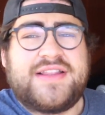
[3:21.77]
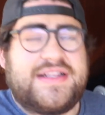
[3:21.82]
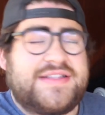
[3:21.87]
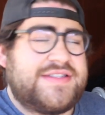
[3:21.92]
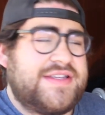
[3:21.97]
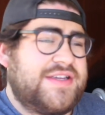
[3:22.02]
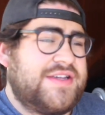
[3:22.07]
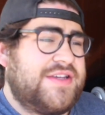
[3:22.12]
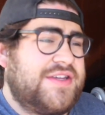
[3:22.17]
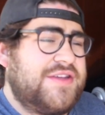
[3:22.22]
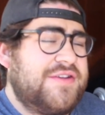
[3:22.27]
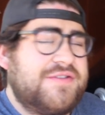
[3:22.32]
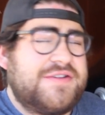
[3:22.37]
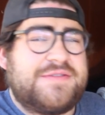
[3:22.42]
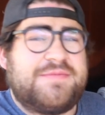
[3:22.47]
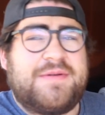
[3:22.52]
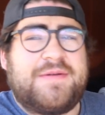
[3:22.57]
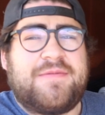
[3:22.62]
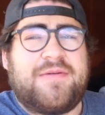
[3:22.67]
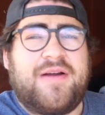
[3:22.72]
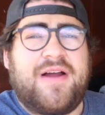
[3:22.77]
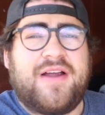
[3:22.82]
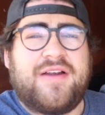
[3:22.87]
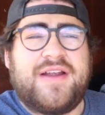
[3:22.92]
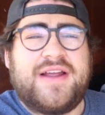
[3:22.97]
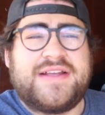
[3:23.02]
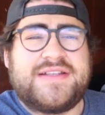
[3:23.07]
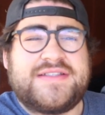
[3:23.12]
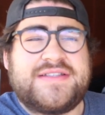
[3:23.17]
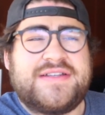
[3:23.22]
That's a huge bit of
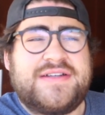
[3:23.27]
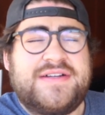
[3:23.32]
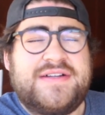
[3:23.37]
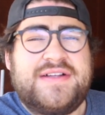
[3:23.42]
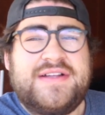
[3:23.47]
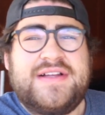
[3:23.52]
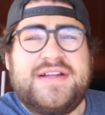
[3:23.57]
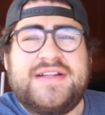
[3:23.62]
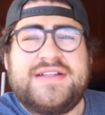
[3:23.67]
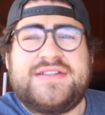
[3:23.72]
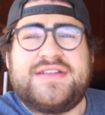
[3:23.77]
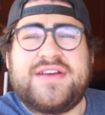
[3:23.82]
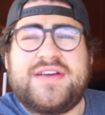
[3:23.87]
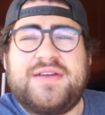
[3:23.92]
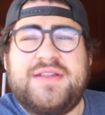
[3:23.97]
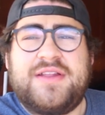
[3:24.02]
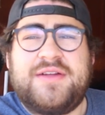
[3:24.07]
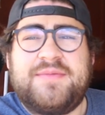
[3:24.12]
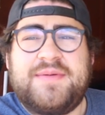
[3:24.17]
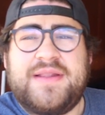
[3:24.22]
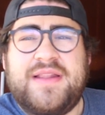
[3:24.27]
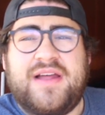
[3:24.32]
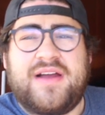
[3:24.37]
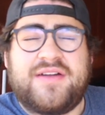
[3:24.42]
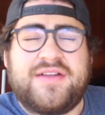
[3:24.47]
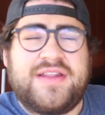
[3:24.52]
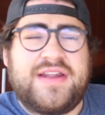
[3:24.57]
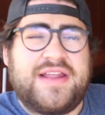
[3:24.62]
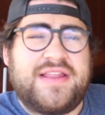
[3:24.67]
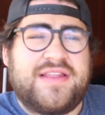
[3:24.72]
progress. Took a little bit
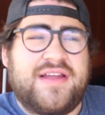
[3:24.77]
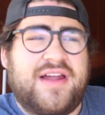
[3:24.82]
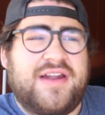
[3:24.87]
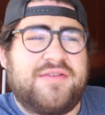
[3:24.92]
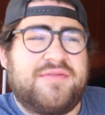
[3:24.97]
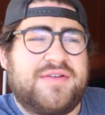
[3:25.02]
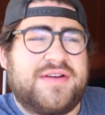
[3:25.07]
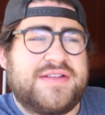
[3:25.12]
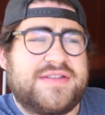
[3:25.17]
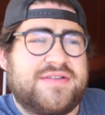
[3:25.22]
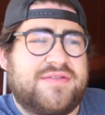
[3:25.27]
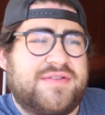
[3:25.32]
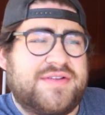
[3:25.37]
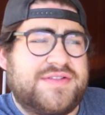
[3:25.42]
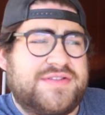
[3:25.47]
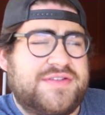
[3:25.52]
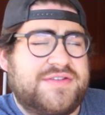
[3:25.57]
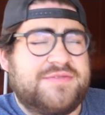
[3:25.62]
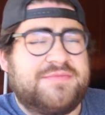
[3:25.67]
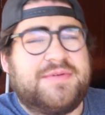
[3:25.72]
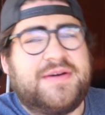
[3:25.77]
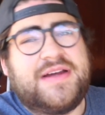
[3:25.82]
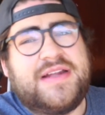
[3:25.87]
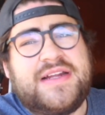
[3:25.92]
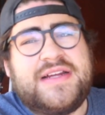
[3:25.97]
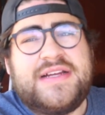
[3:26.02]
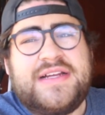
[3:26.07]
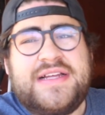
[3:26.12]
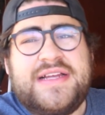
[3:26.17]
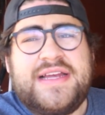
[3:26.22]
longer than I thought it was going to, but
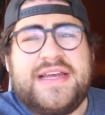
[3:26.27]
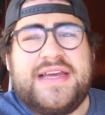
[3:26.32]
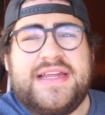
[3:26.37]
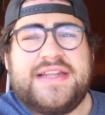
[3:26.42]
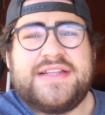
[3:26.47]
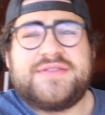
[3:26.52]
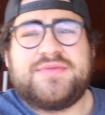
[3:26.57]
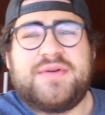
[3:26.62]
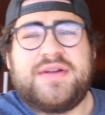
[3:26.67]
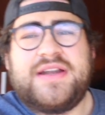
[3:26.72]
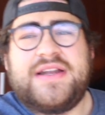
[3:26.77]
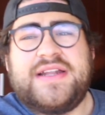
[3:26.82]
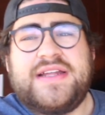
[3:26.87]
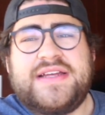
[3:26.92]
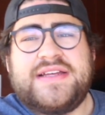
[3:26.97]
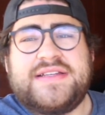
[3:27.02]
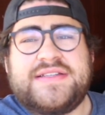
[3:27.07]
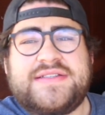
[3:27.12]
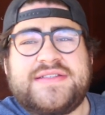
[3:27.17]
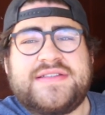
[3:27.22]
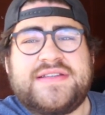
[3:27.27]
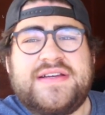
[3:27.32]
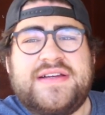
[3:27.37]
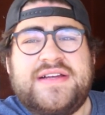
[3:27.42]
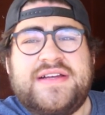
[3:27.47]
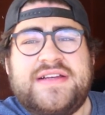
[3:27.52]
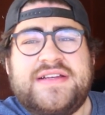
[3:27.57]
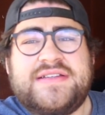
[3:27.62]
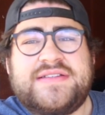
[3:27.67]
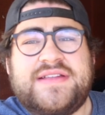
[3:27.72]
it is what it is.
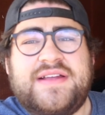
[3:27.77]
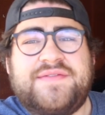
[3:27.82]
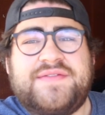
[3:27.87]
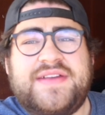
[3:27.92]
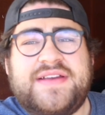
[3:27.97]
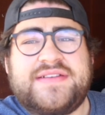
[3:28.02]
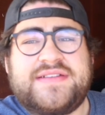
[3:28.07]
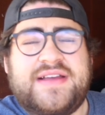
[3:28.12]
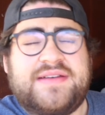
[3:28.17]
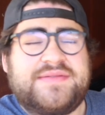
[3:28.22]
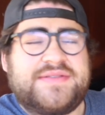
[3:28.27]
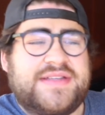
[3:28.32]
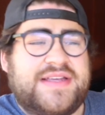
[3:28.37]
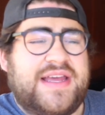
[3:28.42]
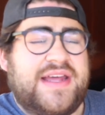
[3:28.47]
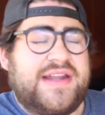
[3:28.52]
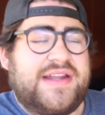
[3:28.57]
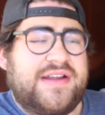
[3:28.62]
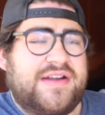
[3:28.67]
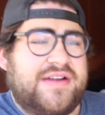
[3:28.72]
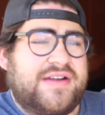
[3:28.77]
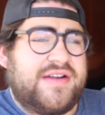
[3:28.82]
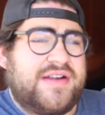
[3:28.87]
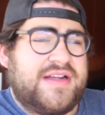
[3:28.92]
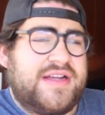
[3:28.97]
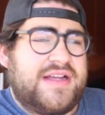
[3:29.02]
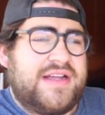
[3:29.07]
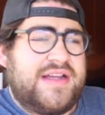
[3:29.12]
Stuff takes time to get here.